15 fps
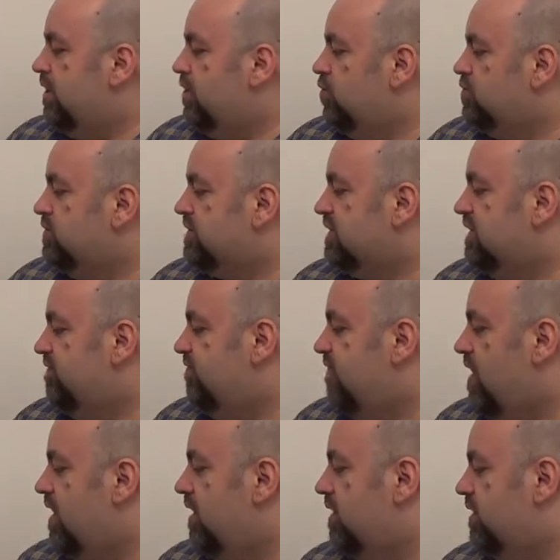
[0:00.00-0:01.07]

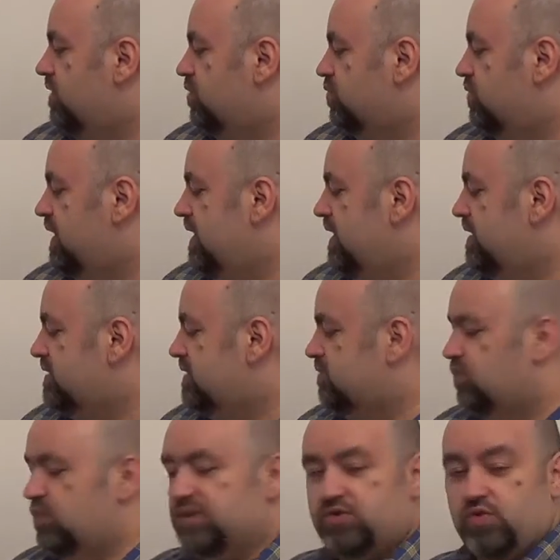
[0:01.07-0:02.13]
user-defined routines
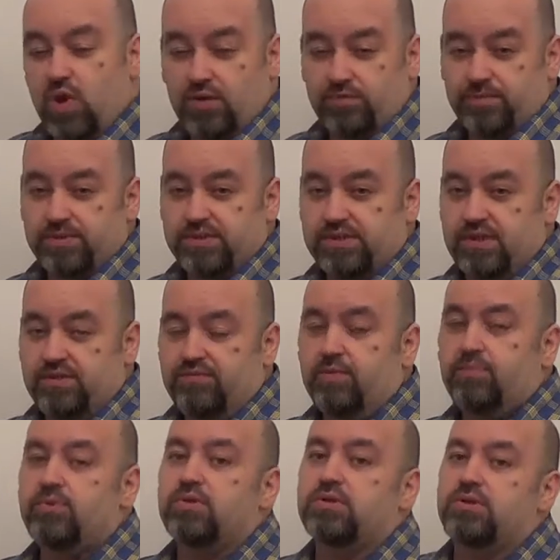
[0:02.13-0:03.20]
with 12%
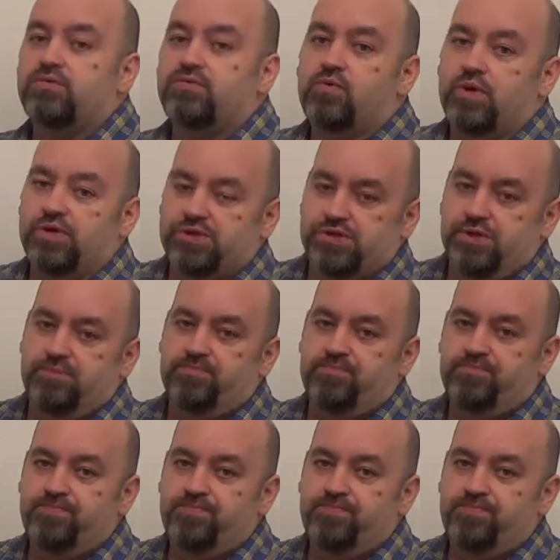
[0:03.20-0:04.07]
from total operation.